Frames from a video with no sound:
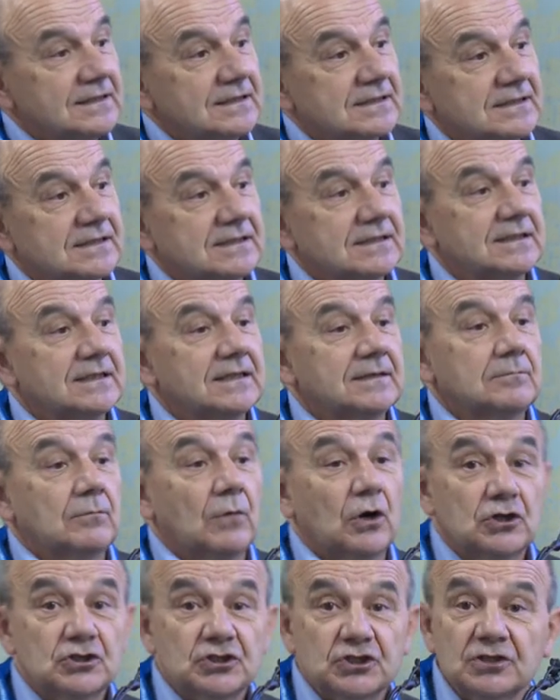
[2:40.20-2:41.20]
is uh,
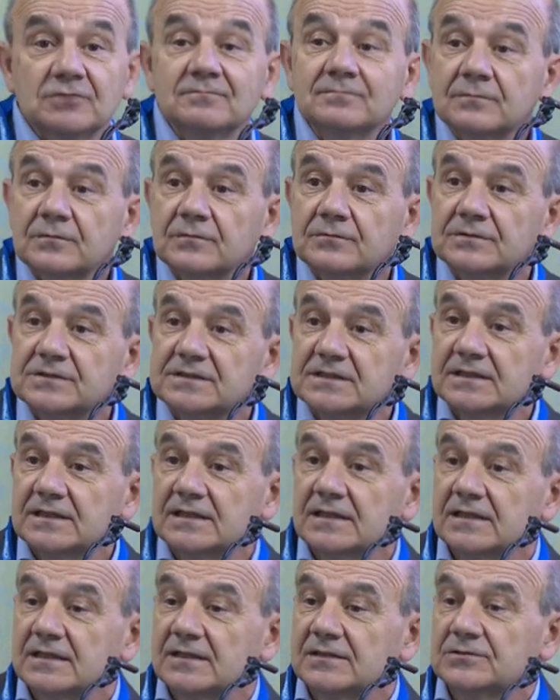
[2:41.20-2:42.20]
Monge, which
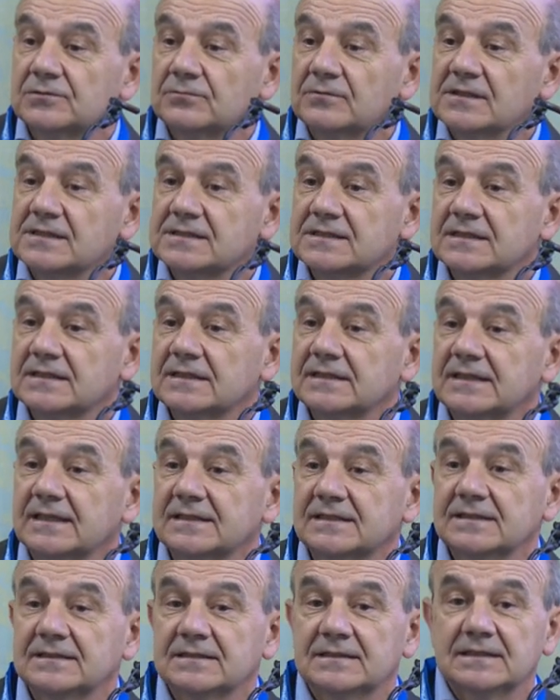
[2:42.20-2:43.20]
uh, you will see
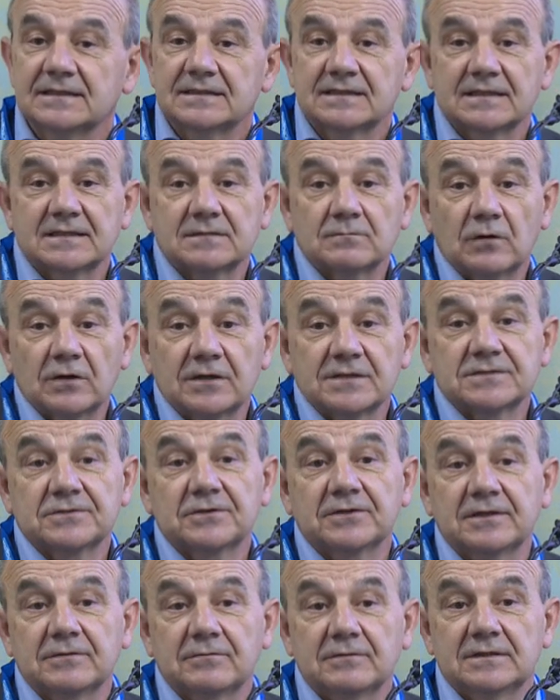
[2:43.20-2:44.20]
that in this small
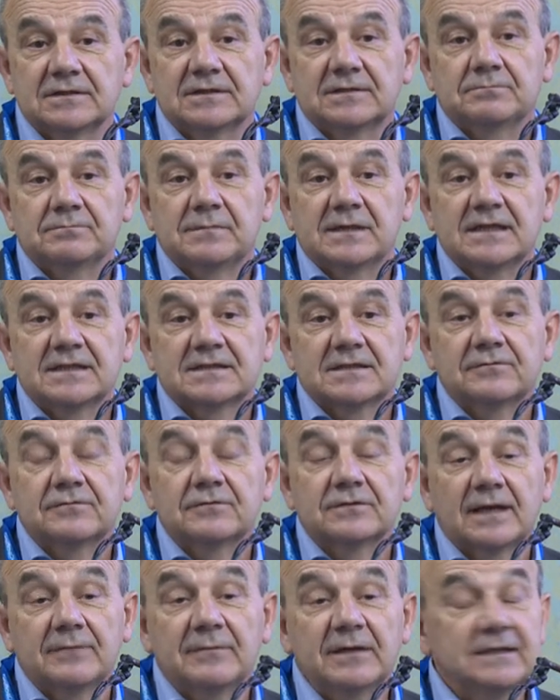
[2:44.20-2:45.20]
story plays a
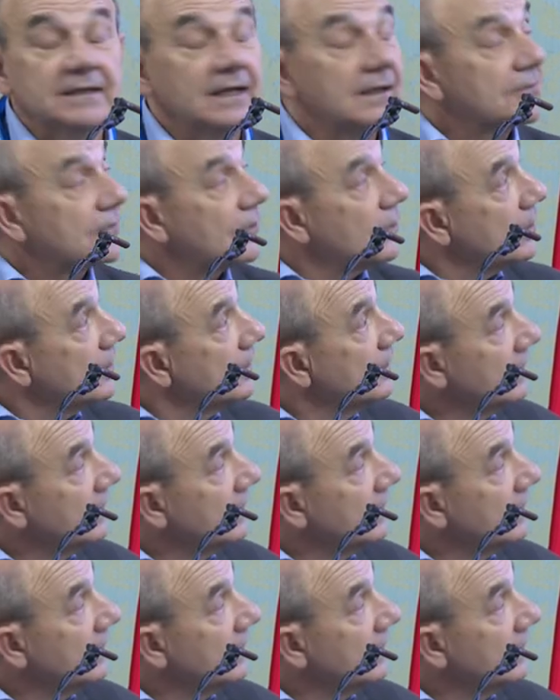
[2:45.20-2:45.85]
fundamental role.